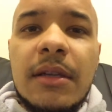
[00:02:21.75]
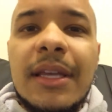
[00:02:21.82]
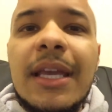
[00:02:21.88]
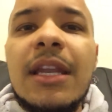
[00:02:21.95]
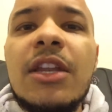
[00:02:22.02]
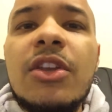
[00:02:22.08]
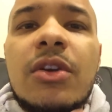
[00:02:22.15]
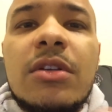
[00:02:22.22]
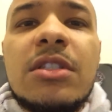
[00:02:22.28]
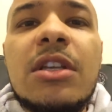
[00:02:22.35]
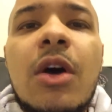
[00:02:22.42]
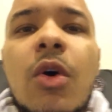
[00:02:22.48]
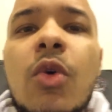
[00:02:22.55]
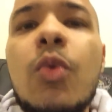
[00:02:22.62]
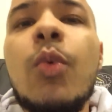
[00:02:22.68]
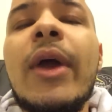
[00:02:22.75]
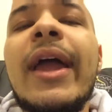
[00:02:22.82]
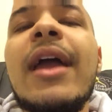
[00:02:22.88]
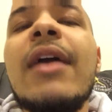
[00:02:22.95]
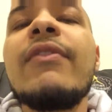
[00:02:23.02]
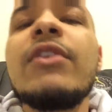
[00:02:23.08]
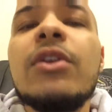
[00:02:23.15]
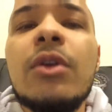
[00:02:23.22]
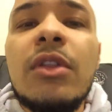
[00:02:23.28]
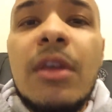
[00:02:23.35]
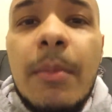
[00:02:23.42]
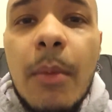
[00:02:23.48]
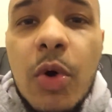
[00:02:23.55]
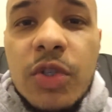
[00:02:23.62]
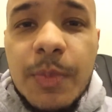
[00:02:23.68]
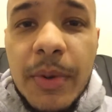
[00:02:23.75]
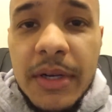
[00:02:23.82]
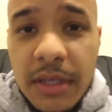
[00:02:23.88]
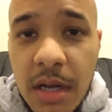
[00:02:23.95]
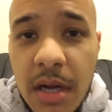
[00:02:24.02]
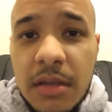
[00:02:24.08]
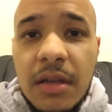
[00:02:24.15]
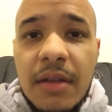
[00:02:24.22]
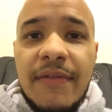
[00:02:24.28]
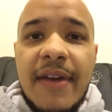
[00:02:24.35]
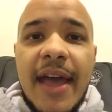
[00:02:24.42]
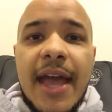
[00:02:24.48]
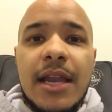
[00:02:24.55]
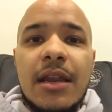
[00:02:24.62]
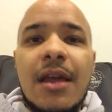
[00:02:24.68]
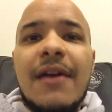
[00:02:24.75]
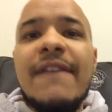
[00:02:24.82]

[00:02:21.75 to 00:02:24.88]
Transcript: Get in your zone wherever you're the most productive at